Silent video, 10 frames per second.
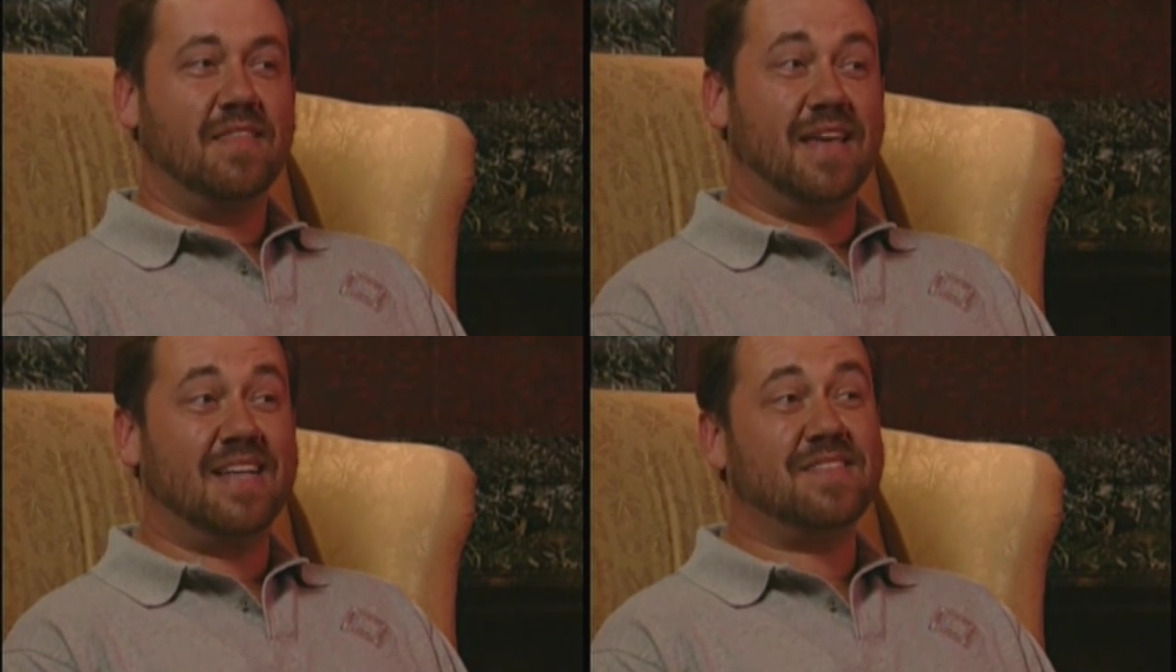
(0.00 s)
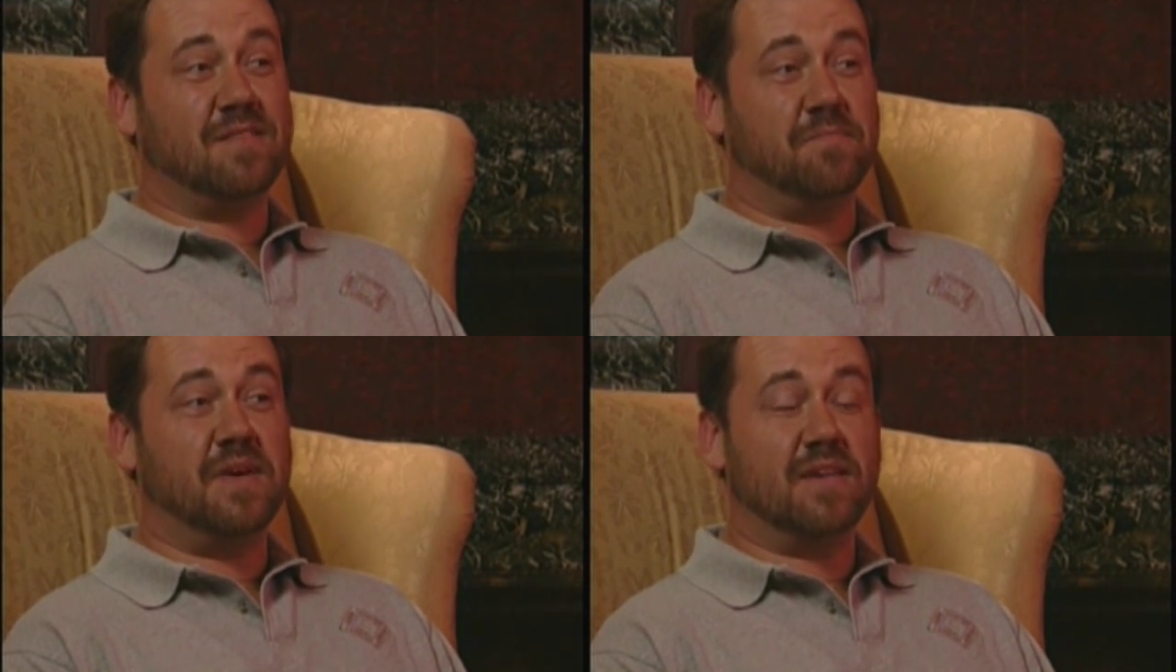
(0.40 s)
That's
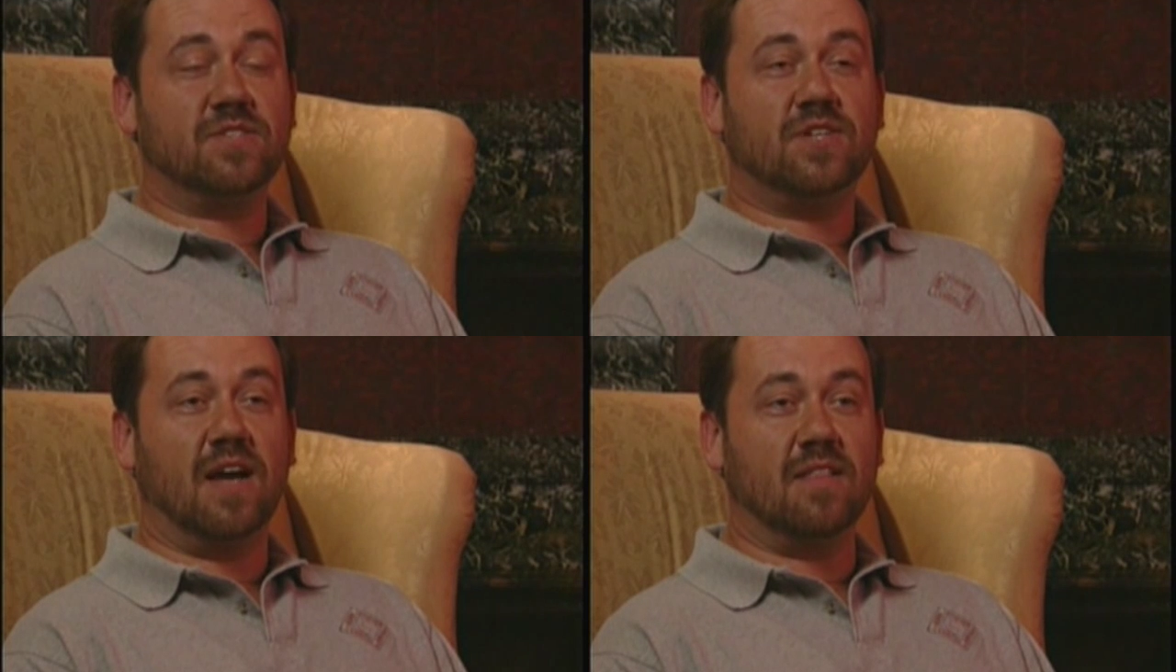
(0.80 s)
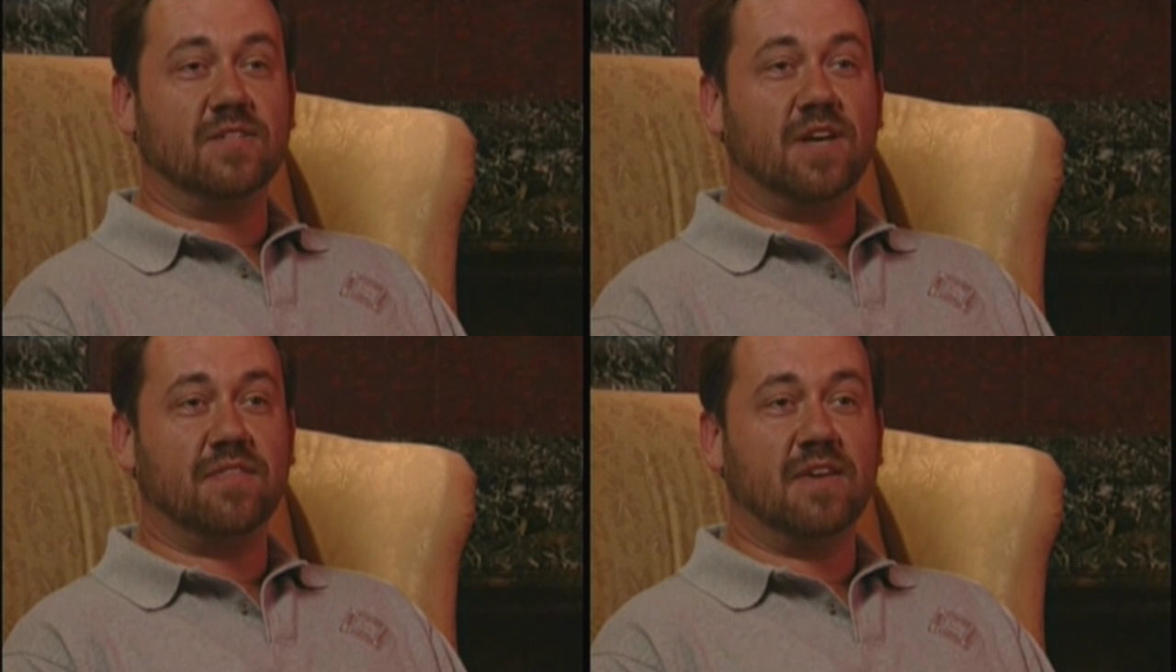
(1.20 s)
the biggest
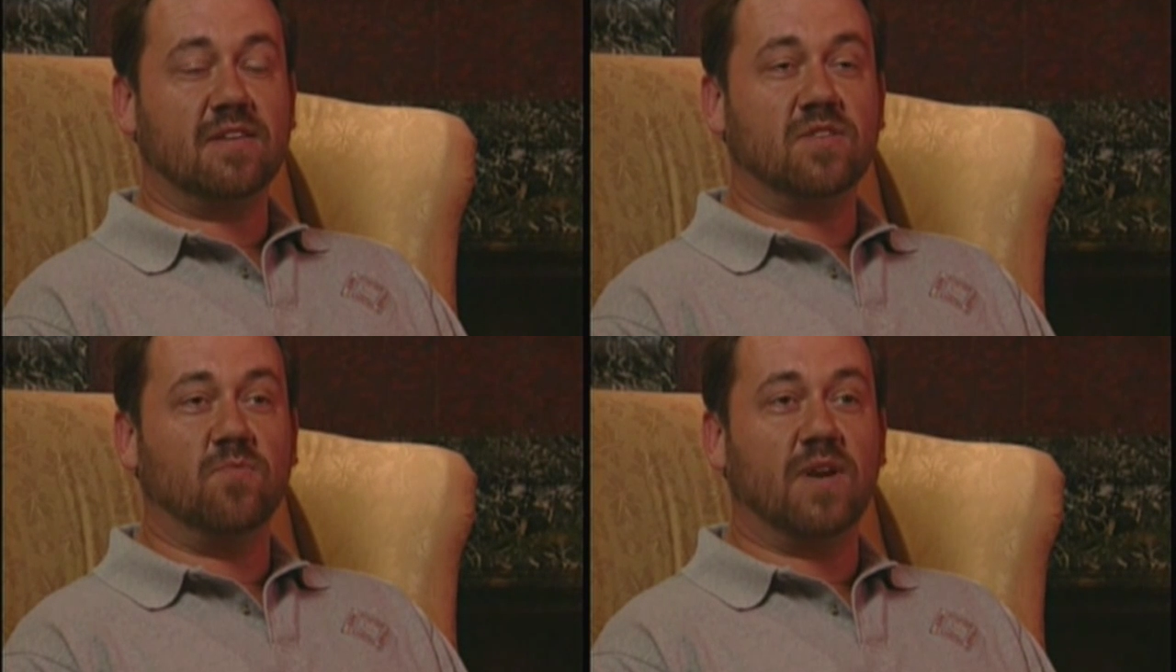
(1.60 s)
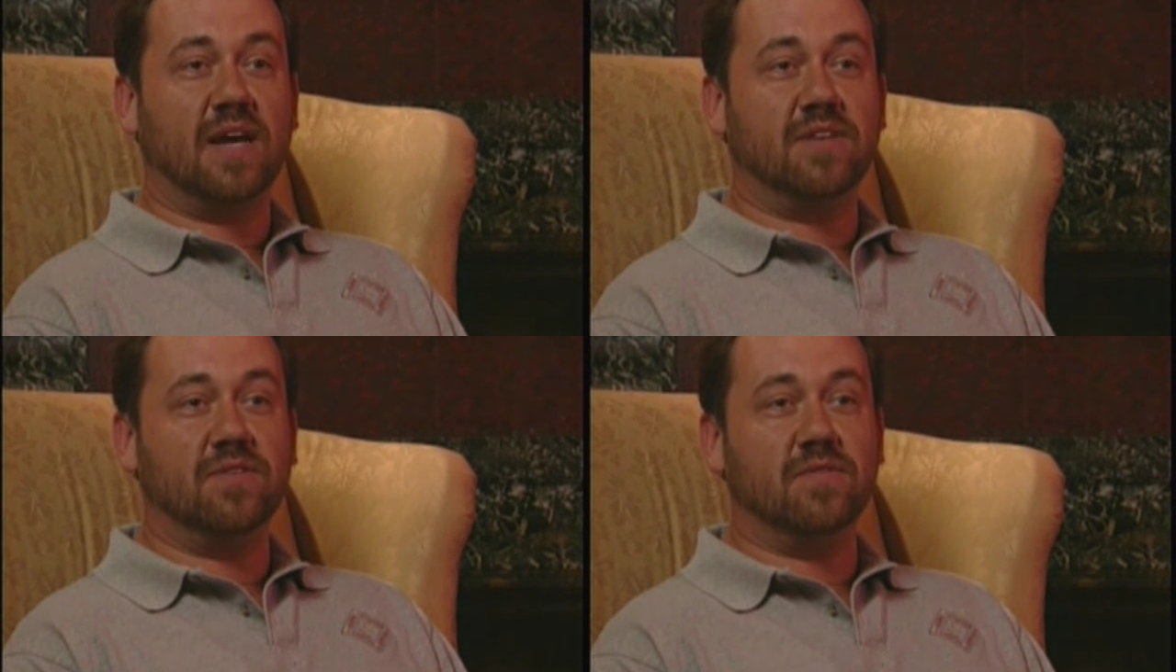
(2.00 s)
challenge, I think, to what
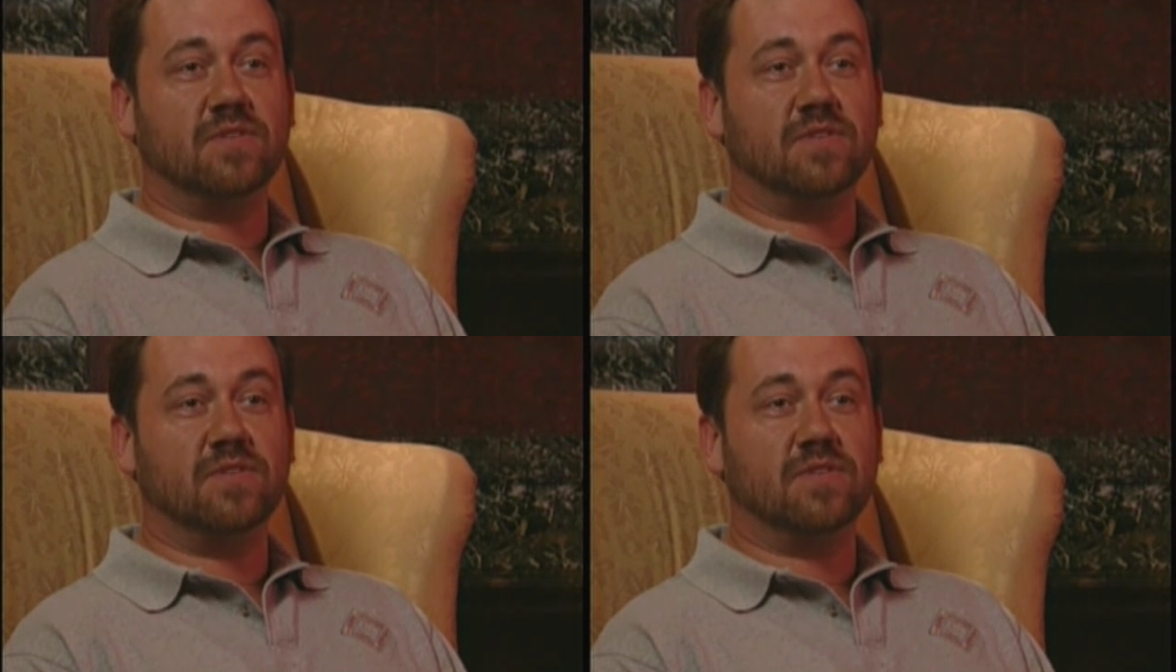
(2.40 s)
I do,